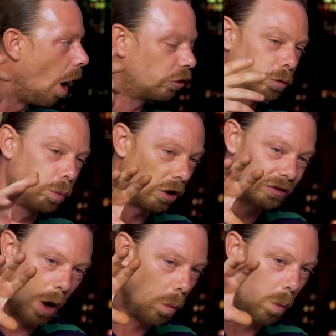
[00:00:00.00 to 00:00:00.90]
I'll just
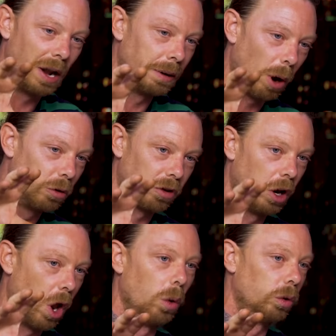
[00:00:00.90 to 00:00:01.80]
watch that one post
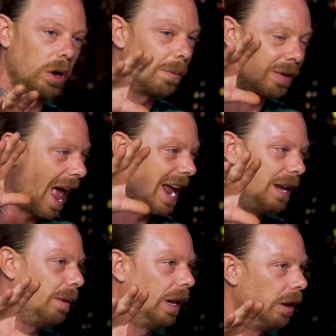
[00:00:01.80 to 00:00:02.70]
alone go up to like
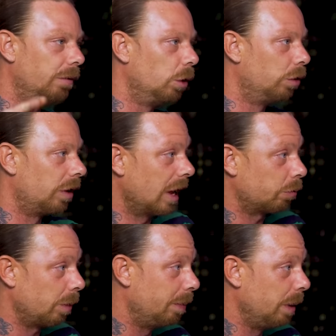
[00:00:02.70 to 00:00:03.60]
8 million views. And
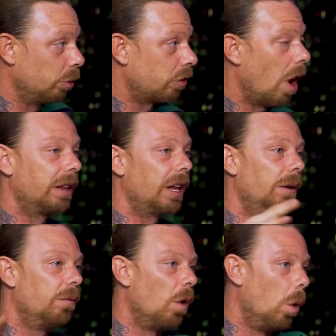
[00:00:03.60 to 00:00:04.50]
that's when people started
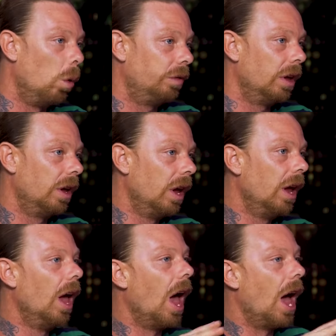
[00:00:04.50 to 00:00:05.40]
getting involved
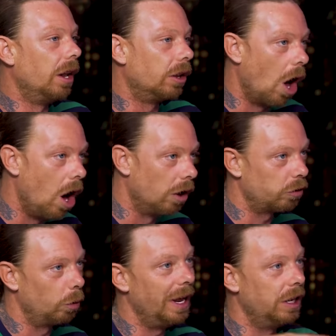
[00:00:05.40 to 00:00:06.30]
and the
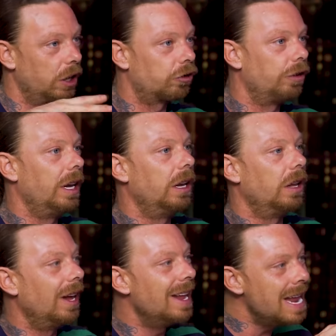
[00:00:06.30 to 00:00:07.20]
dance or
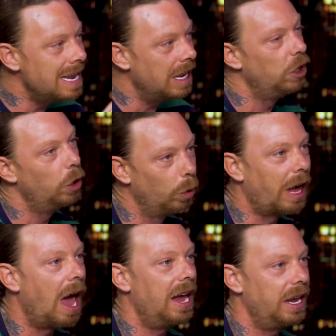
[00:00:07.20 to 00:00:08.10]
industry in the
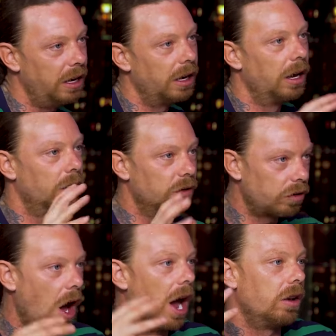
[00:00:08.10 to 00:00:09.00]
UK
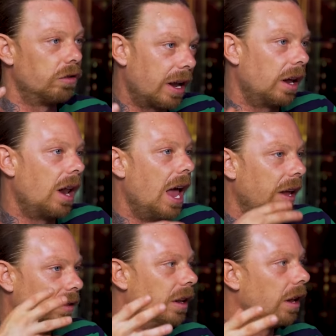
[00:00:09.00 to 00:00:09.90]
started
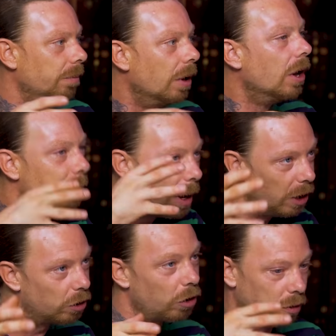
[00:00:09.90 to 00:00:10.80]
recognizing and
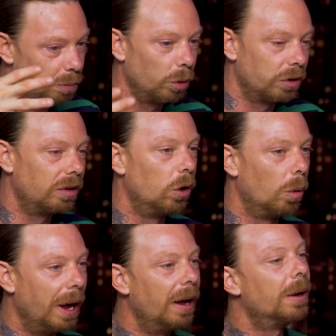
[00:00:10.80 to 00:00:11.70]
maybe across the borders a
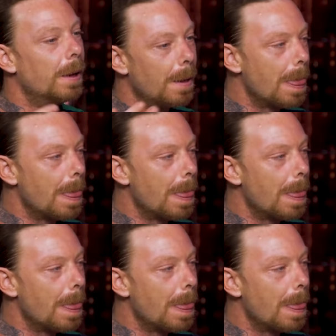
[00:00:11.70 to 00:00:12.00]
little bit.